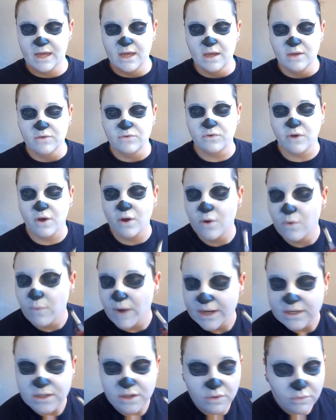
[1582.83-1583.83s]
So I
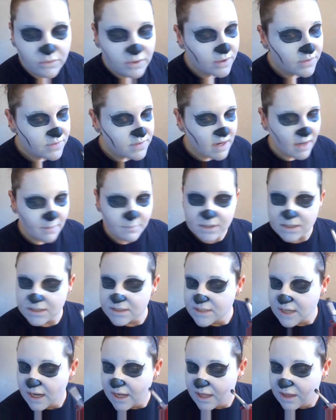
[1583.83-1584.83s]
don't know that I'm going to
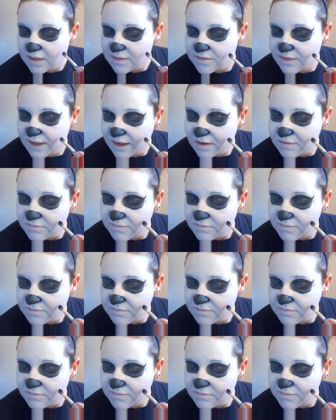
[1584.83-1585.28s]
take it that